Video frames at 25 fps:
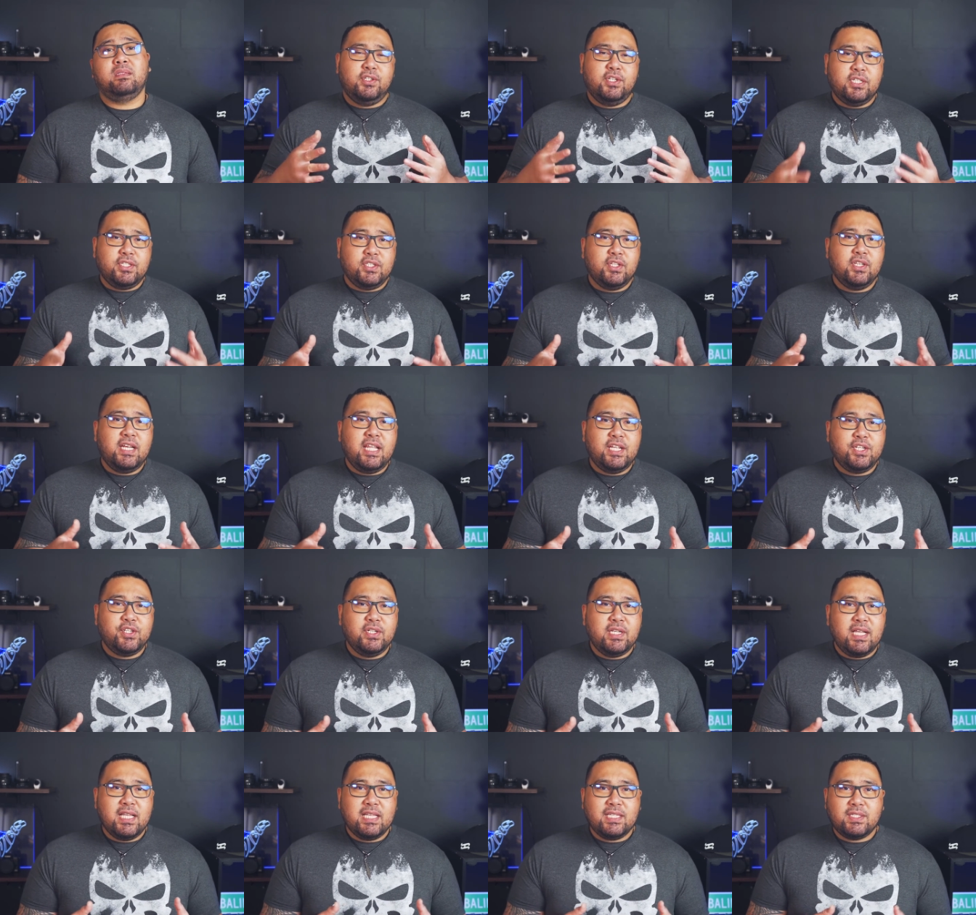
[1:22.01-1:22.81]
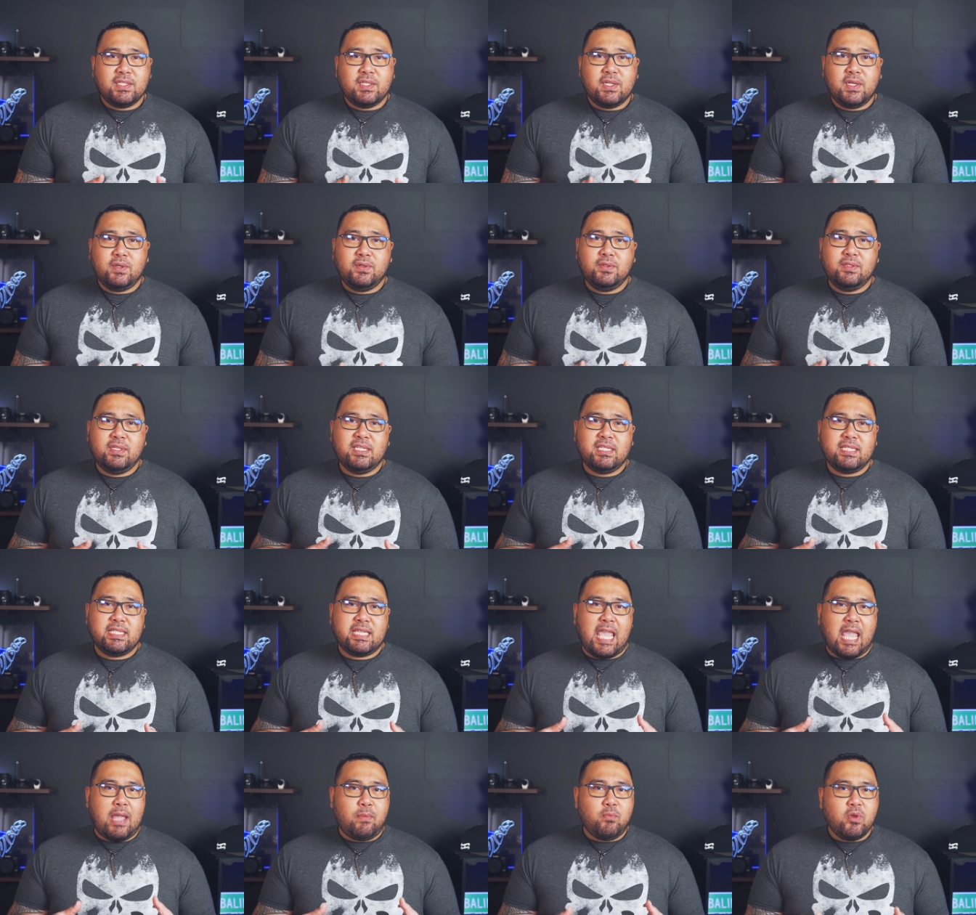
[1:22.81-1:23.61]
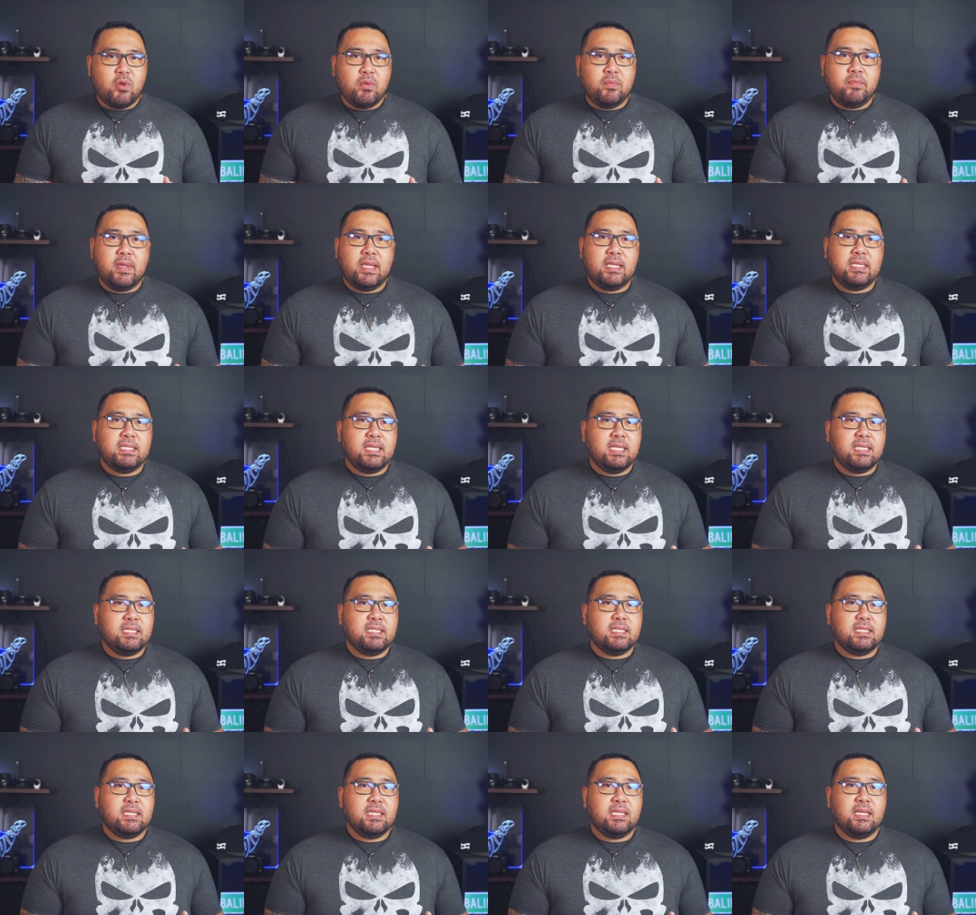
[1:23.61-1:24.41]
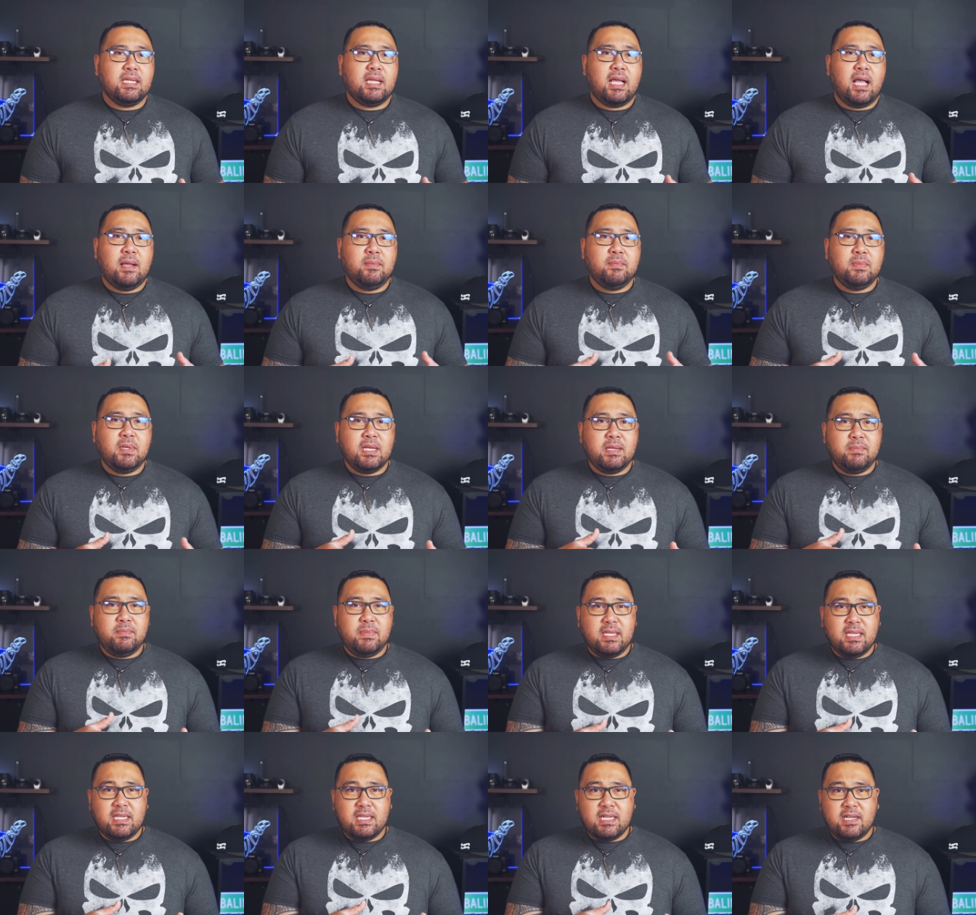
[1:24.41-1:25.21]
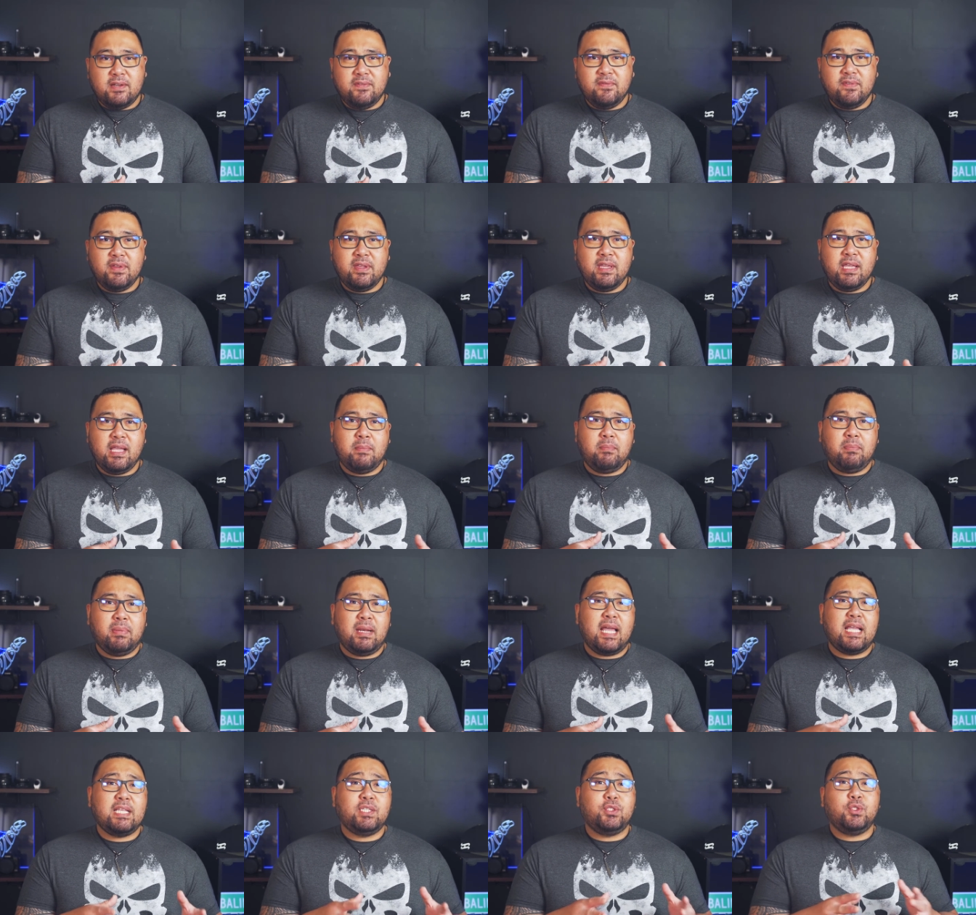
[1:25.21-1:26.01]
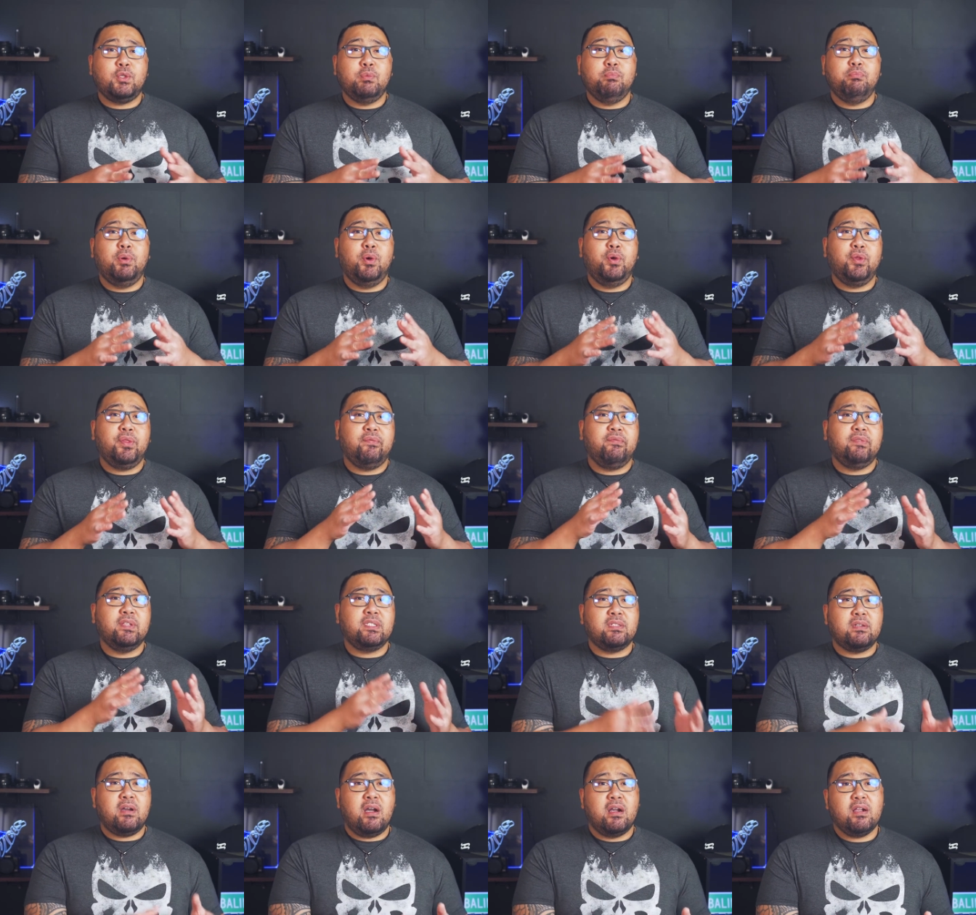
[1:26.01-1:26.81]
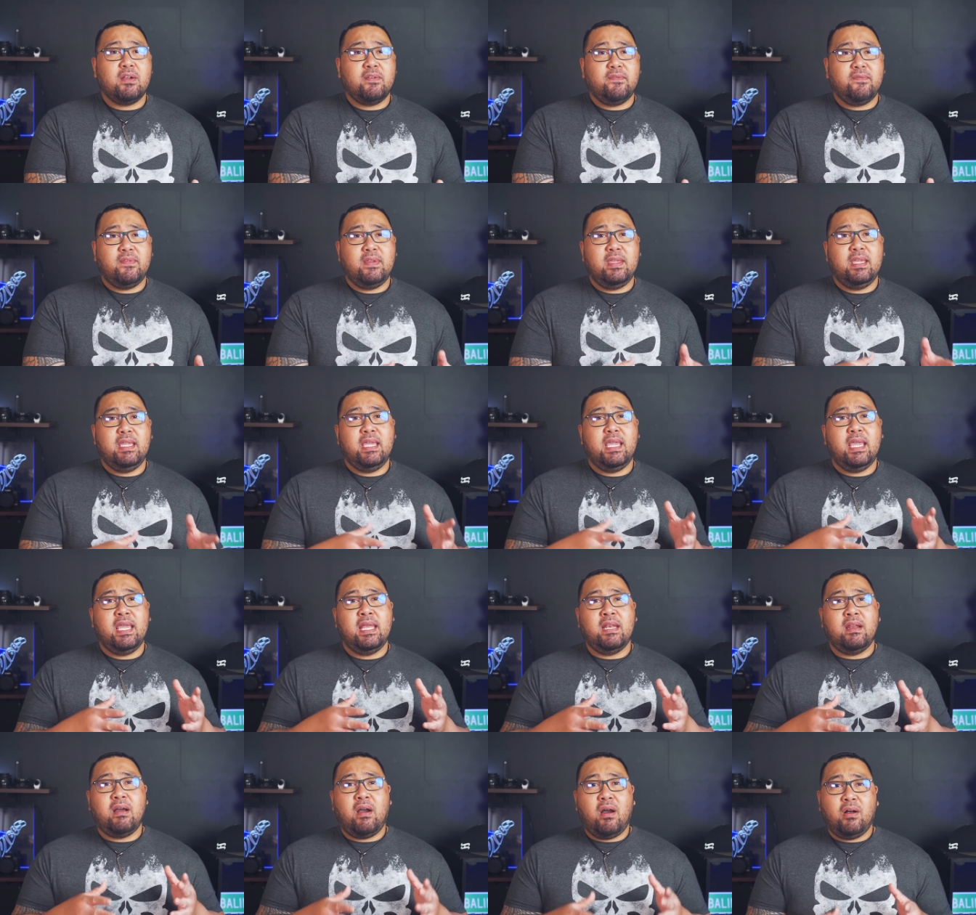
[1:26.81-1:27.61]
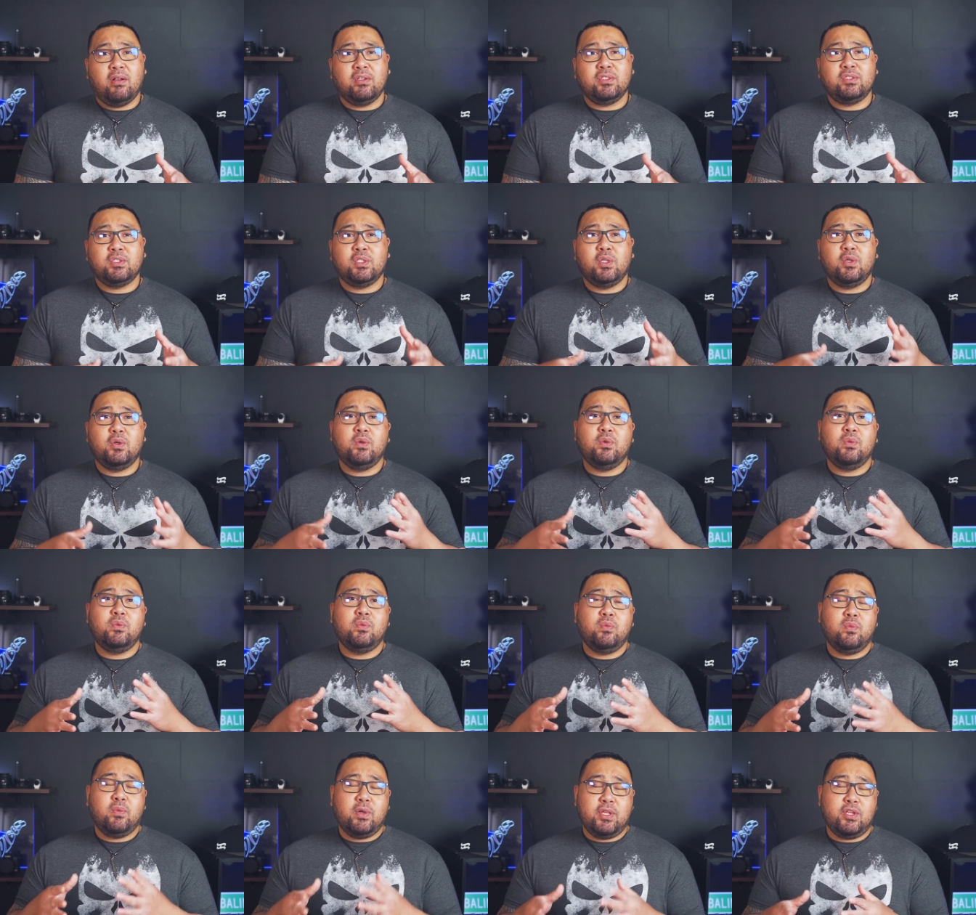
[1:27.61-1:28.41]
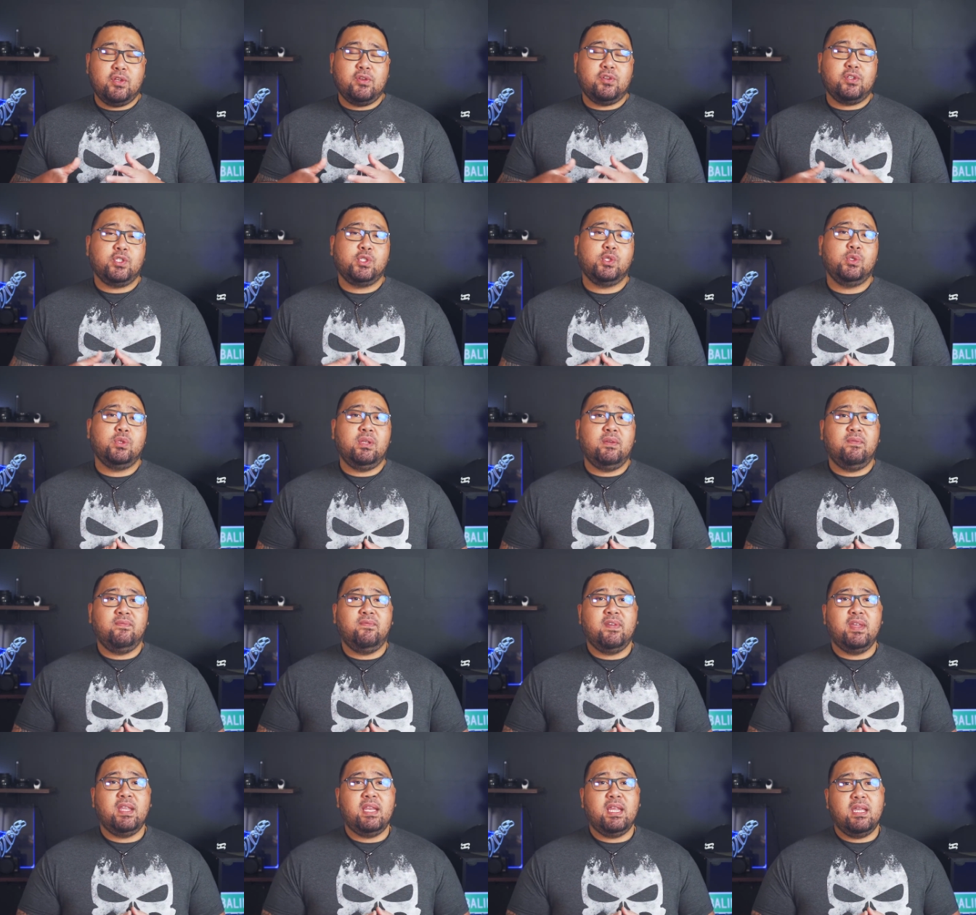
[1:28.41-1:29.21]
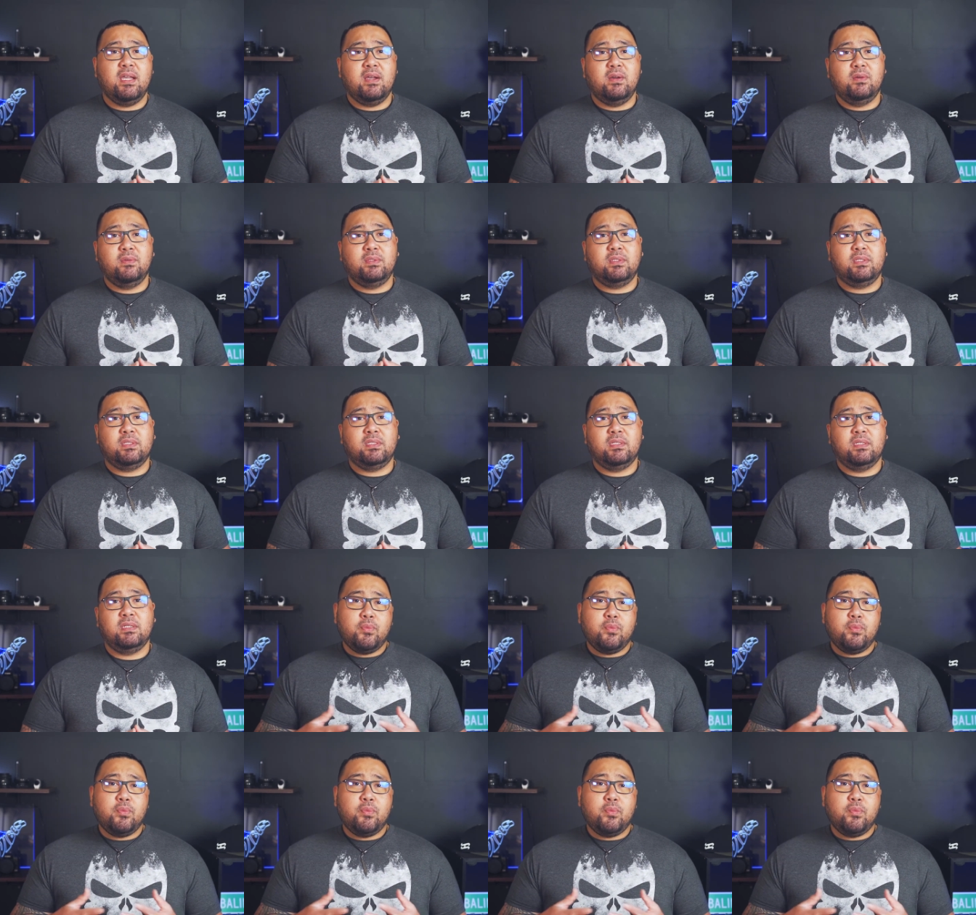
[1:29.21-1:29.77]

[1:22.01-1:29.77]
Just to let you guys know, this Camera Basics I'm going to be covering applies to both photography and also when you're shooting videos.